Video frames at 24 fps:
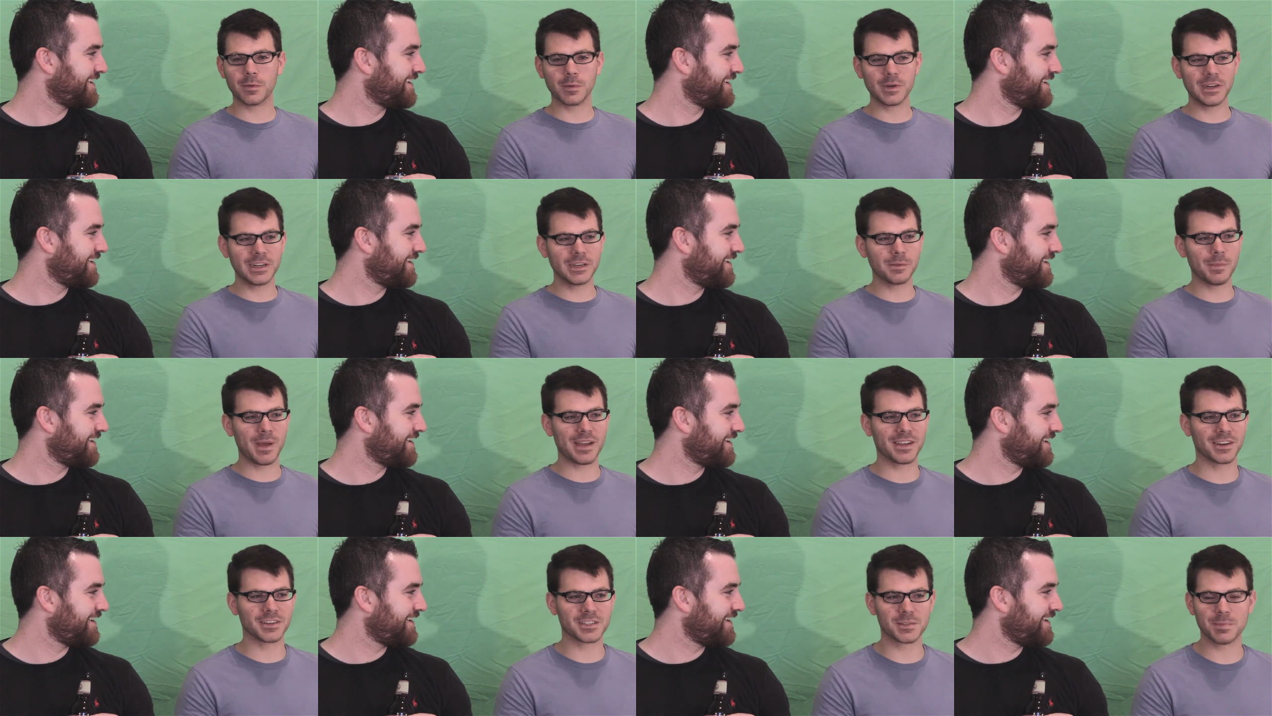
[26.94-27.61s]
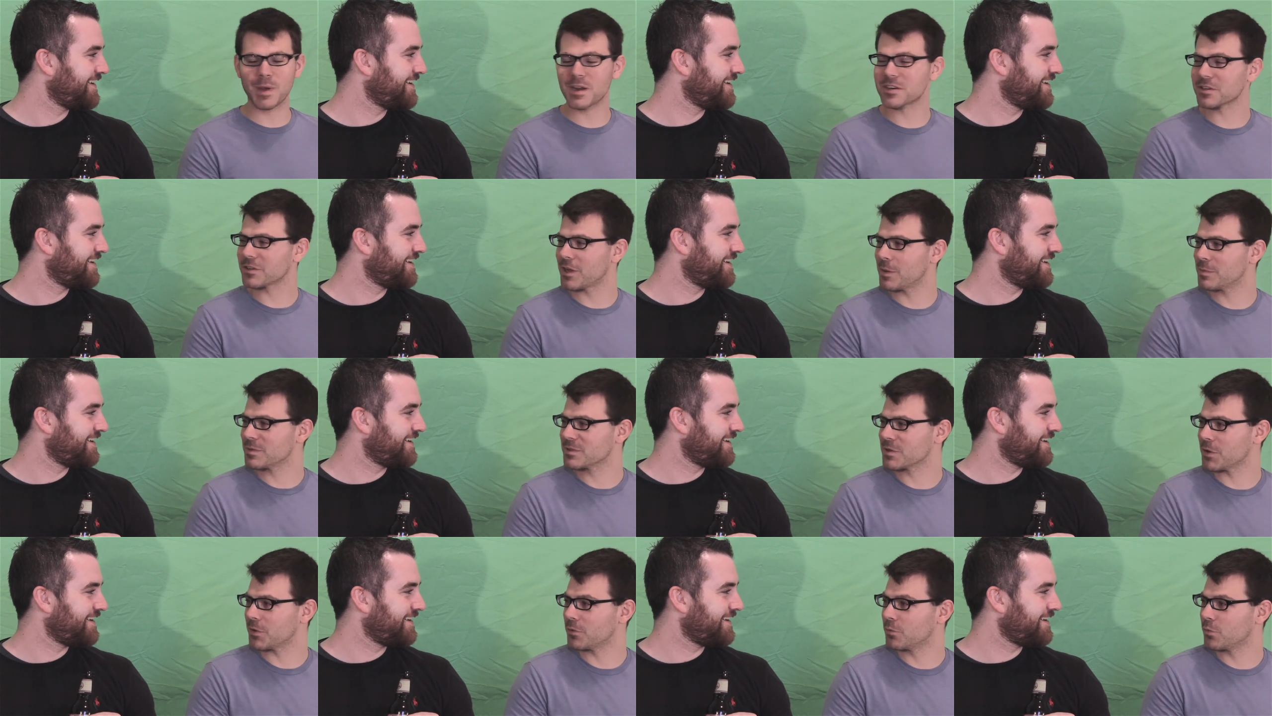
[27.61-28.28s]
Speaker 1: think we need to make it a special
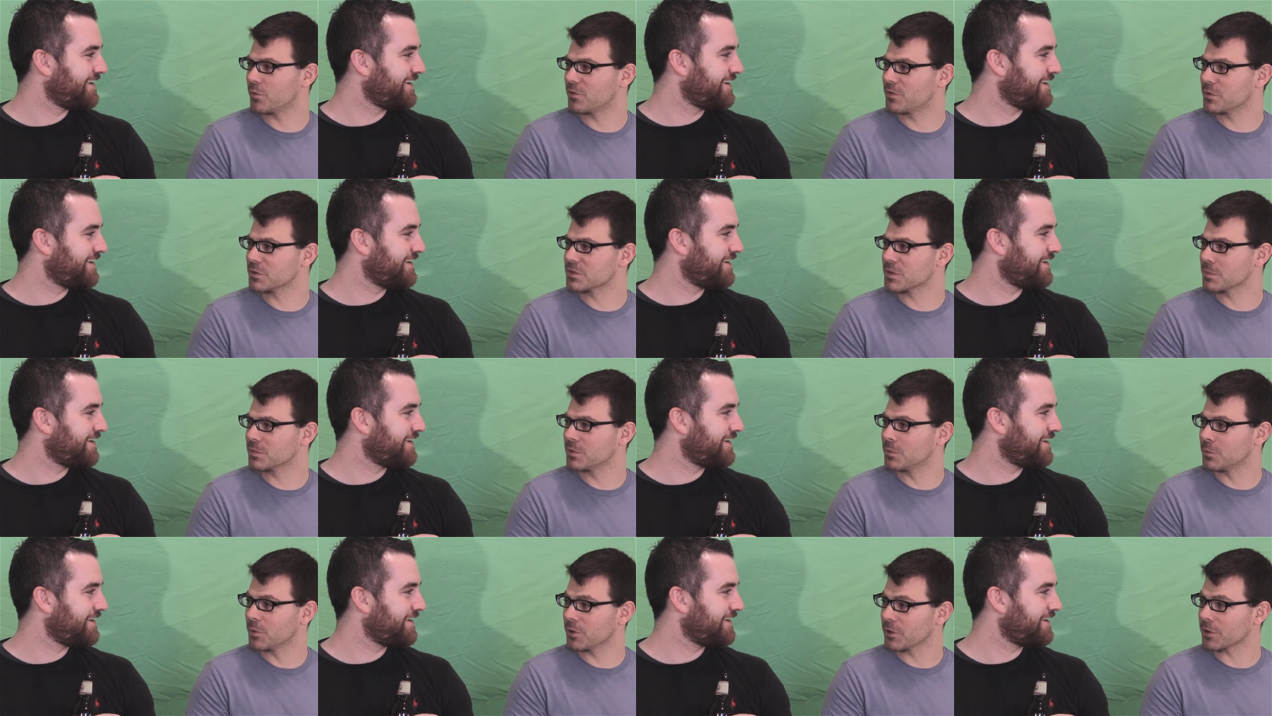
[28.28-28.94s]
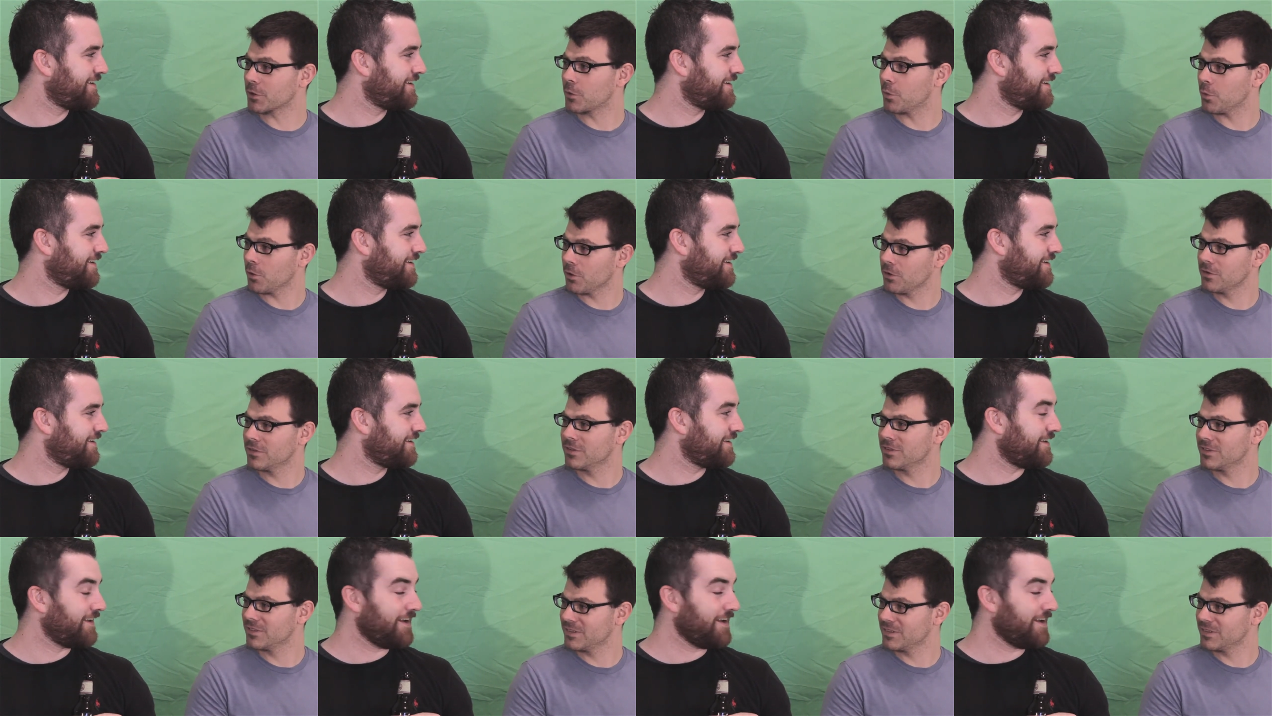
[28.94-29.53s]
episode. We'll do something really cool.